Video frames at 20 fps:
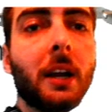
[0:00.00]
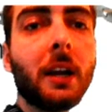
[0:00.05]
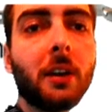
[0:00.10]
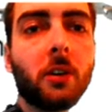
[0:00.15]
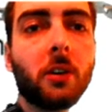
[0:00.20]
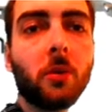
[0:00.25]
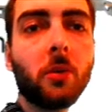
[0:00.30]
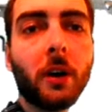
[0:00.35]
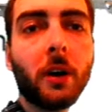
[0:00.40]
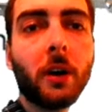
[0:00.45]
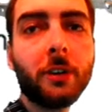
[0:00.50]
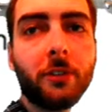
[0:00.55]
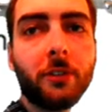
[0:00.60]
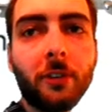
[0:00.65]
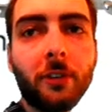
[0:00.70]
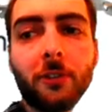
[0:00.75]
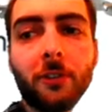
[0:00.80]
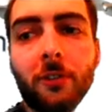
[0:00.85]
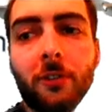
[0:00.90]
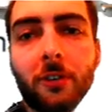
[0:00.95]

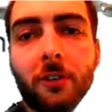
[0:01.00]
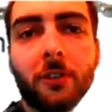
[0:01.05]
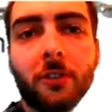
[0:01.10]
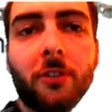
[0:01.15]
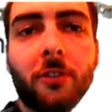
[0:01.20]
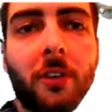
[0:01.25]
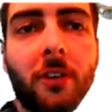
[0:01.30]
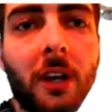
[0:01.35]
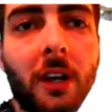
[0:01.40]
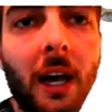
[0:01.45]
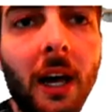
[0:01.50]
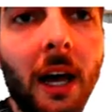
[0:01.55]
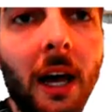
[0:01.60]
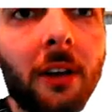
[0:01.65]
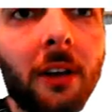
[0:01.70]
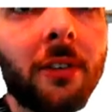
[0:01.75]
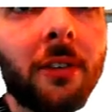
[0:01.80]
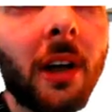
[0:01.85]
questions just yet.